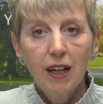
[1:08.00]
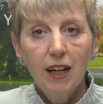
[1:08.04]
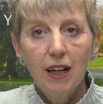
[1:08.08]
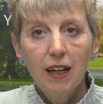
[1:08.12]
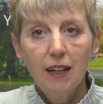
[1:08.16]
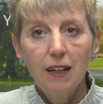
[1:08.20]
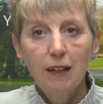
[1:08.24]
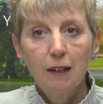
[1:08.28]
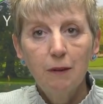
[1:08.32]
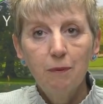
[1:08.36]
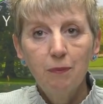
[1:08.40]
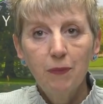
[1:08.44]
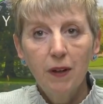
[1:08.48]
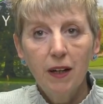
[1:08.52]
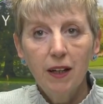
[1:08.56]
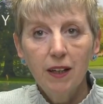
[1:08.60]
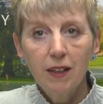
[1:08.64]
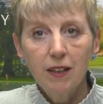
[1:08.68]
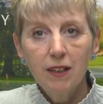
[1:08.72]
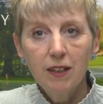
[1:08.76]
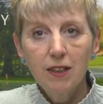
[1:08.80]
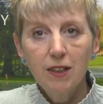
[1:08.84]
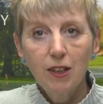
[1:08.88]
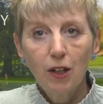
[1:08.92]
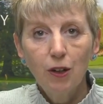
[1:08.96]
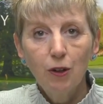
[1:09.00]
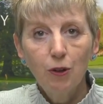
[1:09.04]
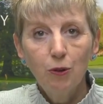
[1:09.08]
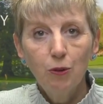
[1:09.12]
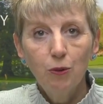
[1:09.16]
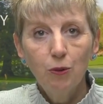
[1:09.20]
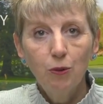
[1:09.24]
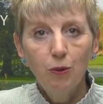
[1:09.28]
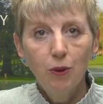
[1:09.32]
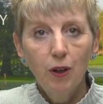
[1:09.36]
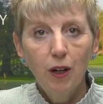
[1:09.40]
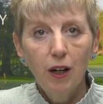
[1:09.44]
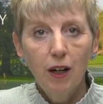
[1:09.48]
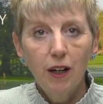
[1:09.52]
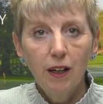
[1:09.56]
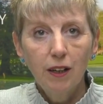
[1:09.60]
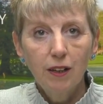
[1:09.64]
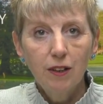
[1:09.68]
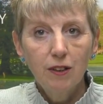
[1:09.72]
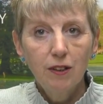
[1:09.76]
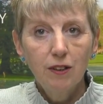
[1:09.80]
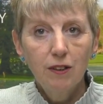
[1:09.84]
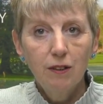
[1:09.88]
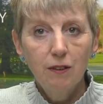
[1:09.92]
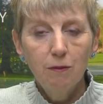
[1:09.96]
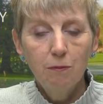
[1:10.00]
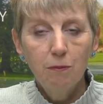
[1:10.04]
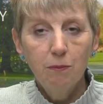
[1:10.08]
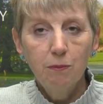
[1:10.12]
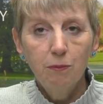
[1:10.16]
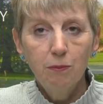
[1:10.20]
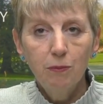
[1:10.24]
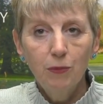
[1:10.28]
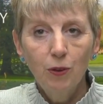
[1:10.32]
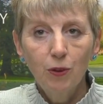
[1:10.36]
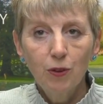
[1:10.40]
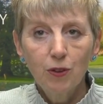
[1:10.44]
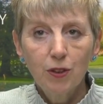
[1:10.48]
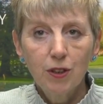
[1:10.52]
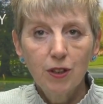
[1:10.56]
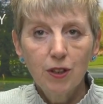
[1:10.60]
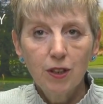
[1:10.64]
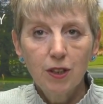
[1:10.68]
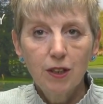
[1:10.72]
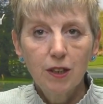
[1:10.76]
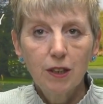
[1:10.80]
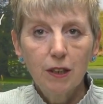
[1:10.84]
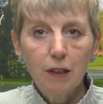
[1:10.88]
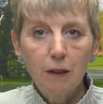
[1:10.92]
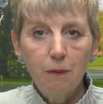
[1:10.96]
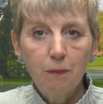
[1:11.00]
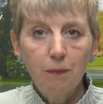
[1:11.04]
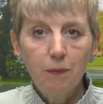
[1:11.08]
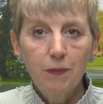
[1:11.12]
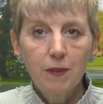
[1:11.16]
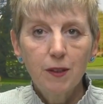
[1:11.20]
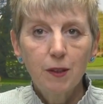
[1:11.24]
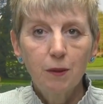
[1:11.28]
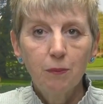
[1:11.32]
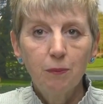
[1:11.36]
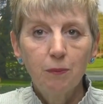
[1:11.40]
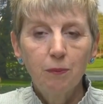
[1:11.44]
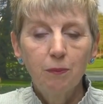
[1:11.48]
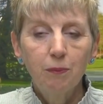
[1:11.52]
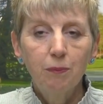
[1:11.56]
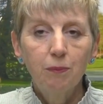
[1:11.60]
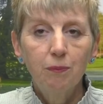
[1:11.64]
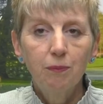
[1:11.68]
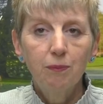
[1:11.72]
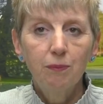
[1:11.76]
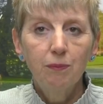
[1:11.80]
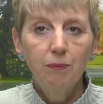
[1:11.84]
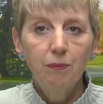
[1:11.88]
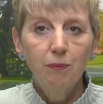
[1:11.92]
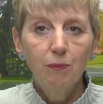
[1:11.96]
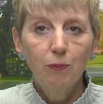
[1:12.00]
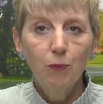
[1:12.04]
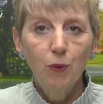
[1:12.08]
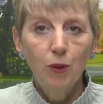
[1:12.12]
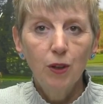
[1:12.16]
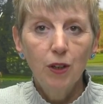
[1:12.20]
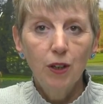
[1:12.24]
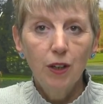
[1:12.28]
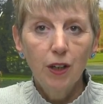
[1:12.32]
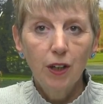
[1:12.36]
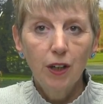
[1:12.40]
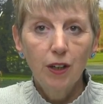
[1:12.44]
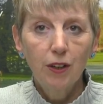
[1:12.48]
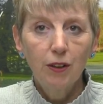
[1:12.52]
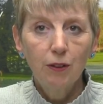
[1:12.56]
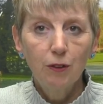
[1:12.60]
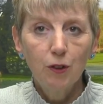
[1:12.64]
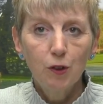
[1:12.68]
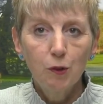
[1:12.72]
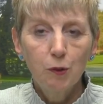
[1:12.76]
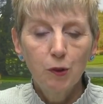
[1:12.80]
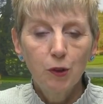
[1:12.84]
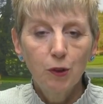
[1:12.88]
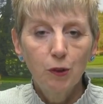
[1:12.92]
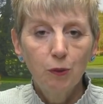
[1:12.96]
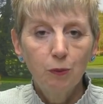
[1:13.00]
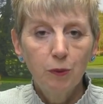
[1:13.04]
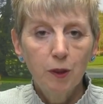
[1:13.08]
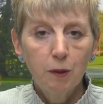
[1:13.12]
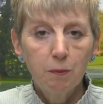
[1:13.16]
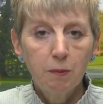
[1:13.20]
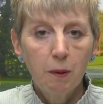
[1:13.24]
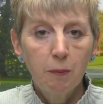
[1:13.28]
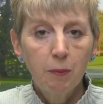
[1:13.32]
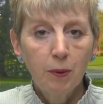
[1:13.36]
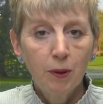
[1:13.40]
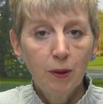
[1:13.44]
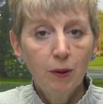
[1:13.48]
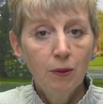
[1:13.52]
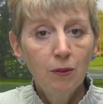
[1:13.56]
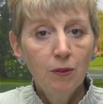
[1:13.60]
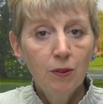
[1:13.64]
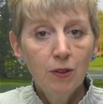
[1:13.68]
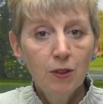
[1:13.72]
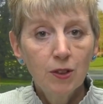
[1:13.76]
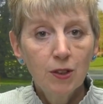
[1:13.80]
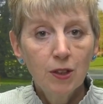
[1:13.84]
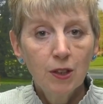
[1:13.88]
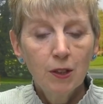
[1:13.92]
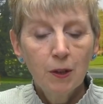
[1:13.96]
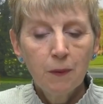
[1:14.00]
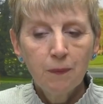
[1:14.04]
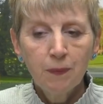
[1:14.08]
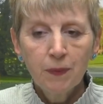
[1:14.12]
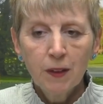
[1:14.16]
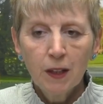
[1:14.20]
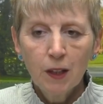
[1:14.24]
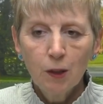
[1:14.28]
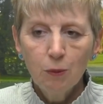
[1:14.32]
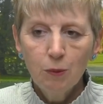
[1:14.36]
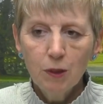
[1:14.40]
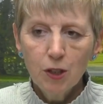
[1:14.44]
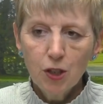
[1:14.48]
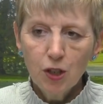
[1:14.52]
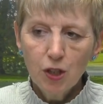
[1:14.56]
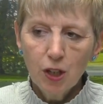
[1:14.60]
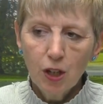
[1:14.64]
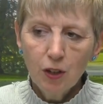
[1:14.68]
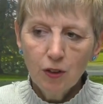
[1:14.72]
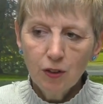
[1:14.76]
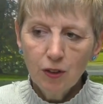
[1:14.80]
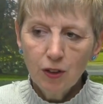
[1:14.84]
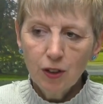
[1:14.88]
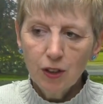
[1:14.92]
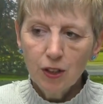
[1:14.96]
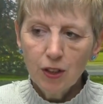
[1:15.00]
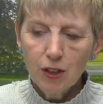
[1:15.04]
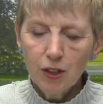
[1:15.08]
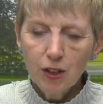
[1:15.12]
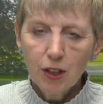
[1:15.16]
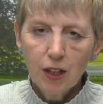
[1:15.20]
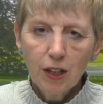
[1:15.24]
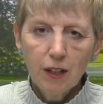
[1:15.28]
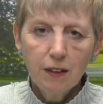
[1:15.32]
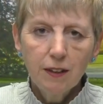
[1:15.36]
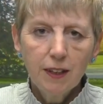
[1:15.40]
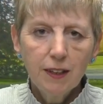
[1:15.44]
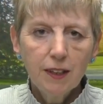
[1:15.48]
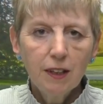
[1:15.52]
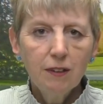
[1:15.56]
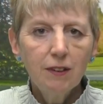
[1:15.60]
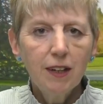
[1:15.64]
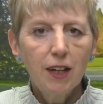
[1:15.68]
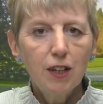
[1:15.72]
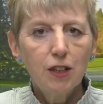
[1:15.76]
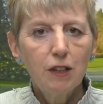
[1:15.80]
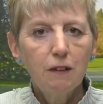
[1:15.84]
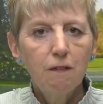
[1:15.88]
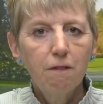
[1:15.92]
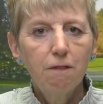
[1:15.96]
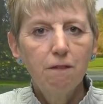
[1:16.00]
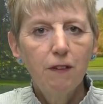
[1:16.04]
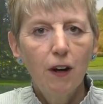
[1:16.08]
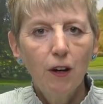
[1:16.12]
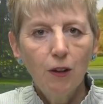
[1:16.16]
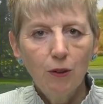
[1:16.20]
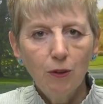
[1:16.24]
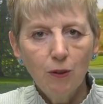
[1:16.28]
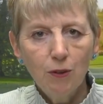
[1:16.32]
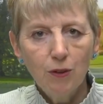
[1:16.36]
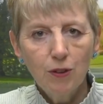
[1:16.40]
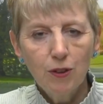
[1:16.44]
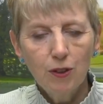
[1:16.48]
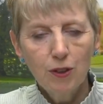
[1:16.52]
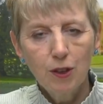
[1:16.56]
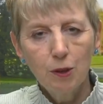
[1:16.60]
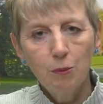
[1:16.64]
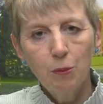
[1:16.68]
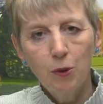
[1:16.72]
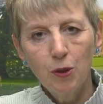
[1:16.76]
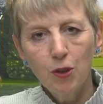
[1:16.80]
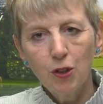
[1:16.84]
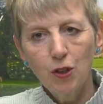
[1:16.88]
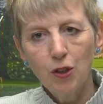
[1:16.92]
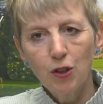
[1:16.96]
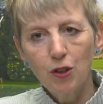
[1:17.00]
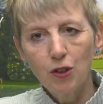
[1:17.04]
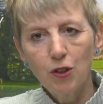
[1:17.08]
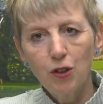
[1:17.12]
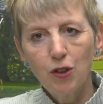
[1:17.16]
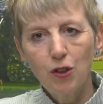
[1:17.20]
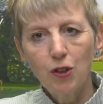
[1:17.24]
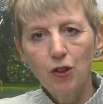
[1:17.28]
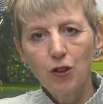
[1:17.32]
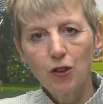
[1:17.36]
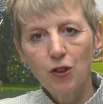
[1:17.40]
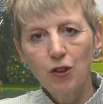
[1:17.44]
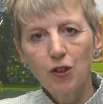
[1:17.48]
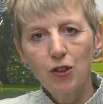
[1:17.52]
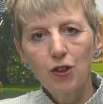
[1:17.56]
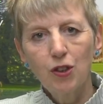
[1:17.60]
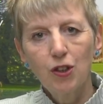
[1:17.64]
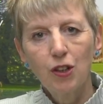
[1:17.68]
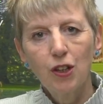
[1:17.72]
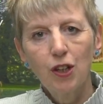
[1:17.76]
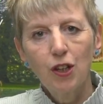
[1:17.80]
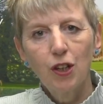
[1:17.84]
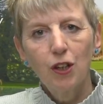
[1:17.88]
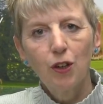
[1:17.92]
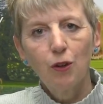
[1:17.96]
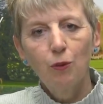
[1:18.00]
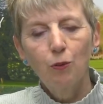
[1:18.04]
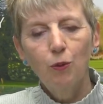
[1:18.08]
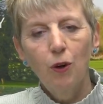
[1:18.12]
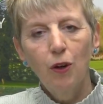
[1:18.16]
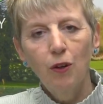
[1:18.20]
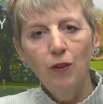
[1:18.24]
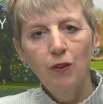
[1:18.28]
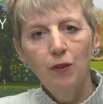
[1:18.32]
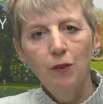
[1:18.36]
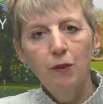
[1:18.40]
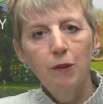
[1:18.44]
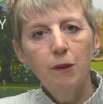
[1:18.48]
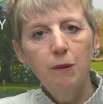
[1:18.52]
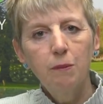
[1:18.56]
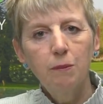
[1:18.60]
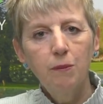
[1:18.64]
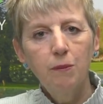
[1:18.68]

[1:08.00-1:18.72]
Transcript: And so I looked at some work that was done with baboons, which showed that they don't actually vote so much as just one